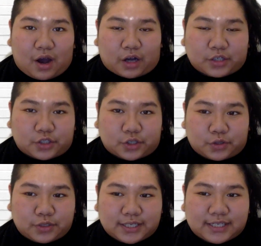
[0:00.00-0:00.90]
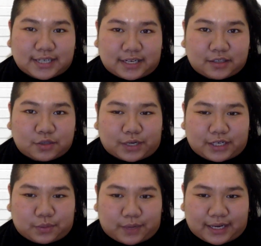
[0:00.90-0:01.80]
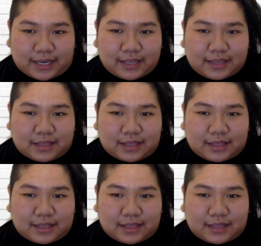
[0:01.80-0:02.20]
On June 16, 2020,